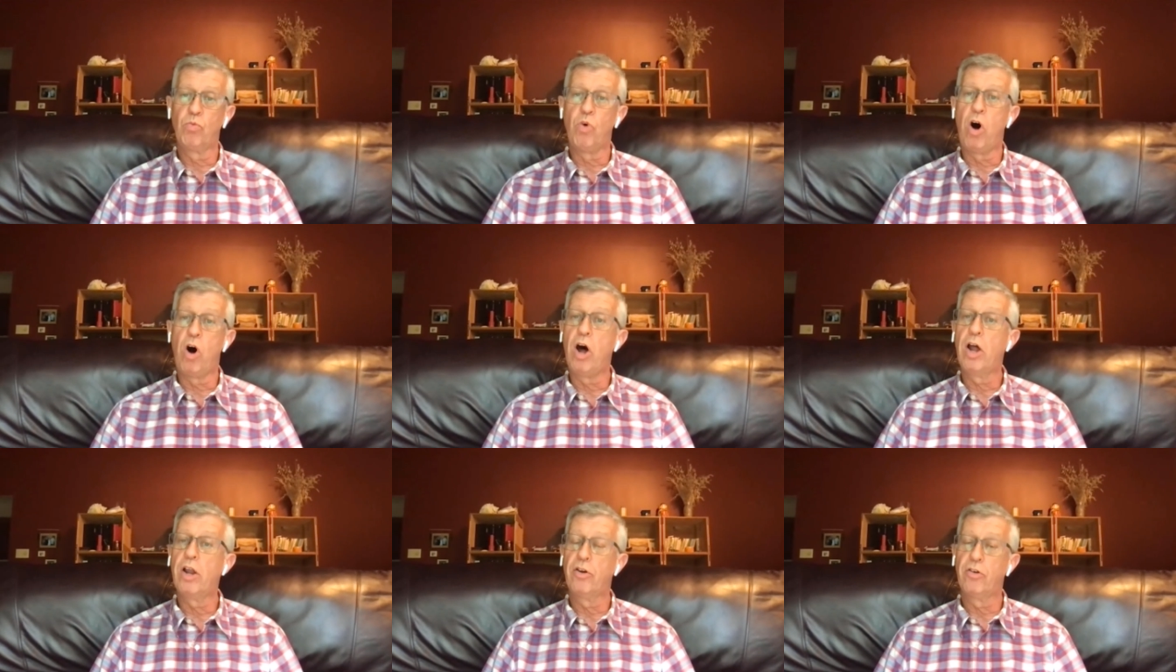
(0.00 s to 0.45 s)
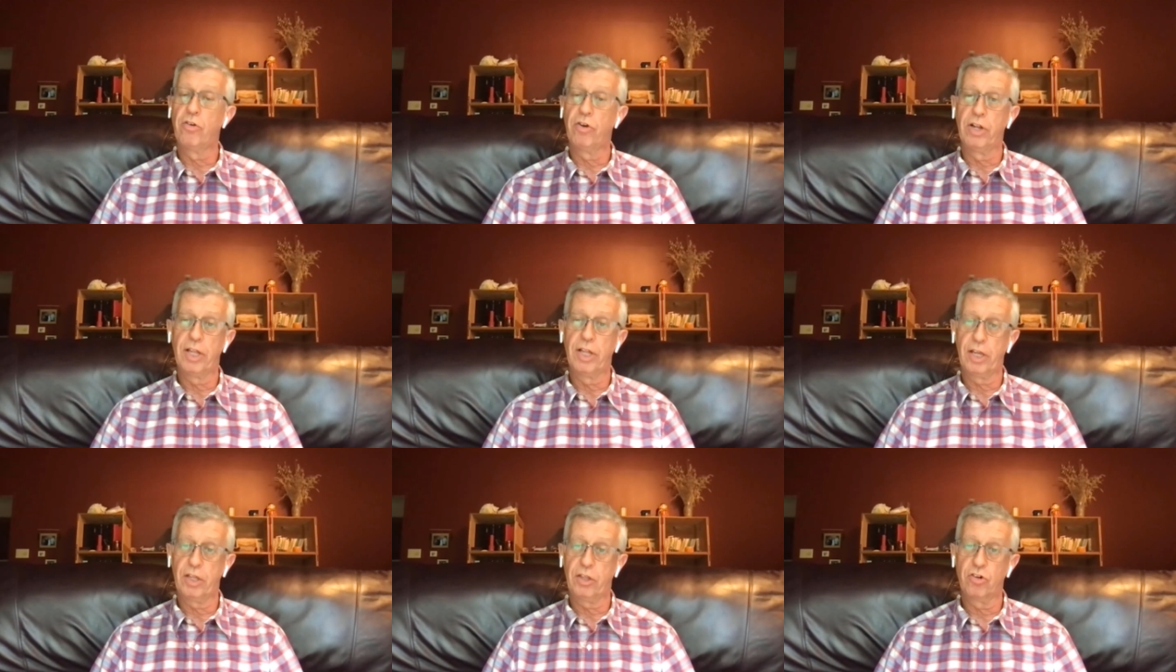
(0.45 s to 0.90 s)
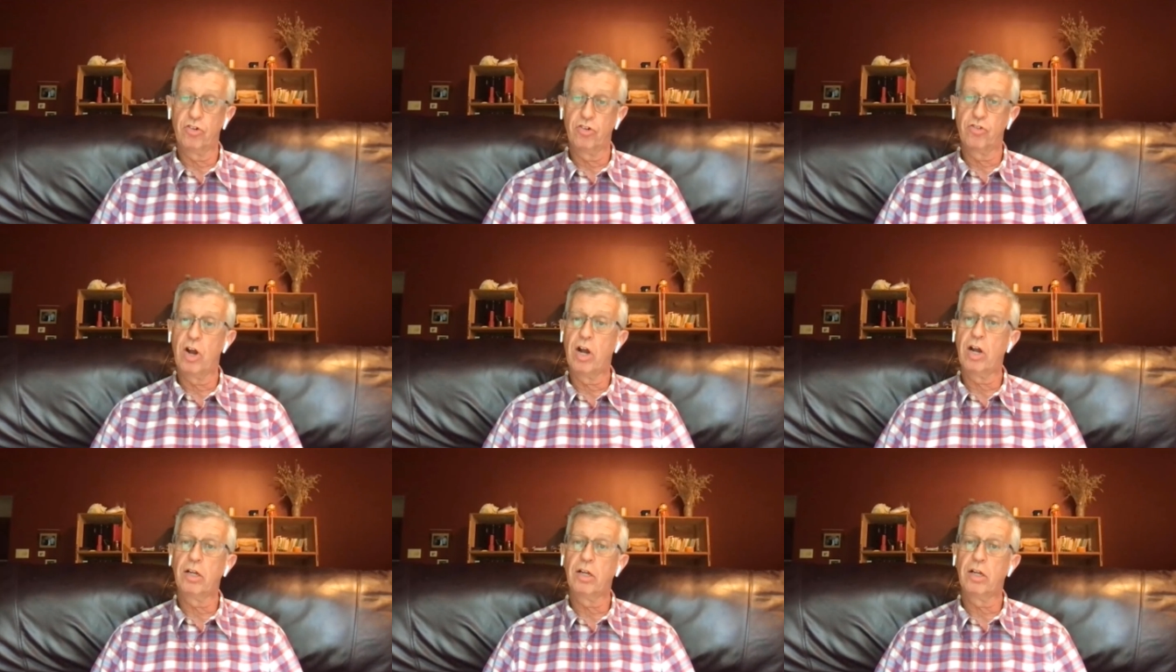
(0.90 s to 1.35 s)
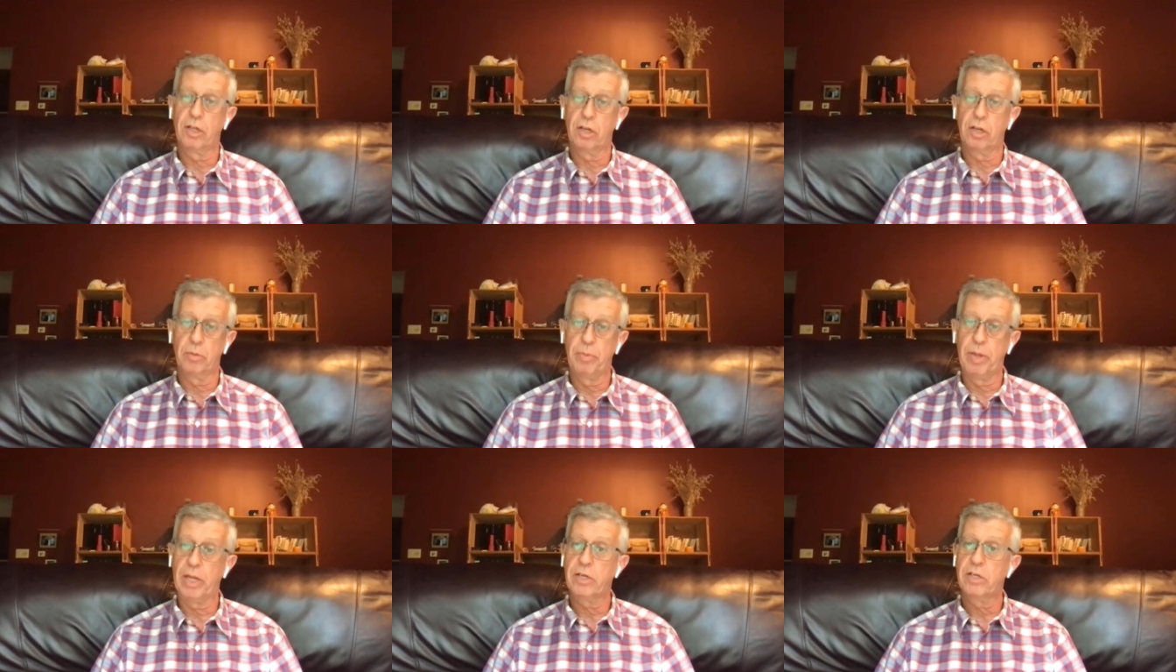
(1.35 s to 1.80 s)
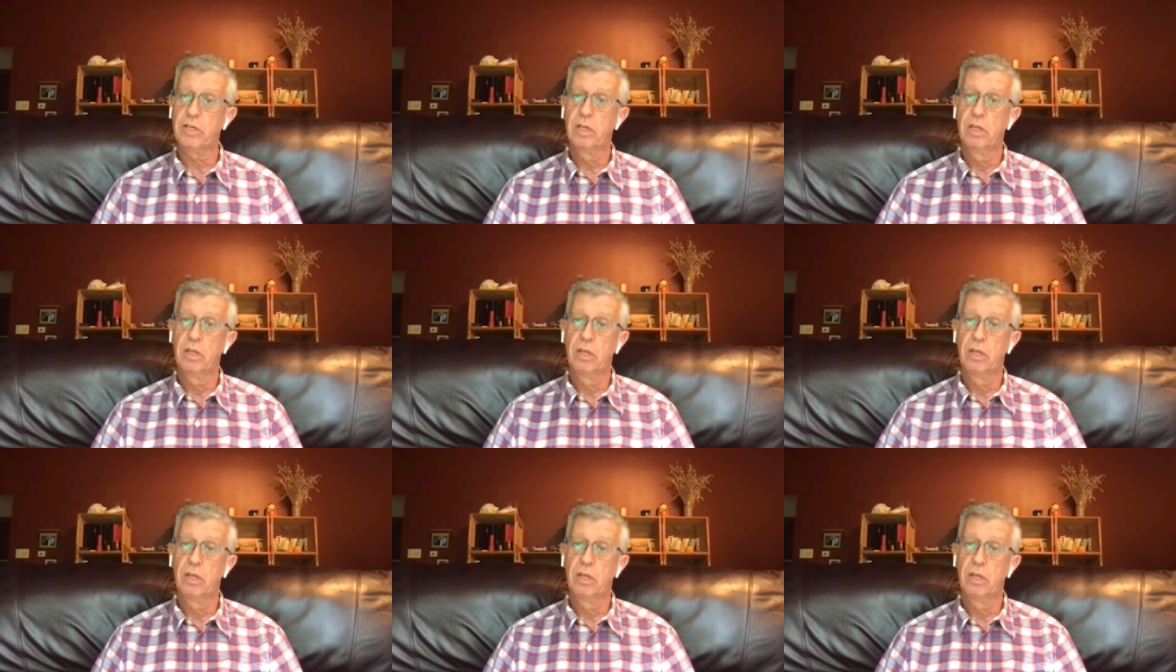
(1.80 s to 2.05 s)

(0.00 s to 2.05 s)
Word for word: wandering like they're drunk a little bit.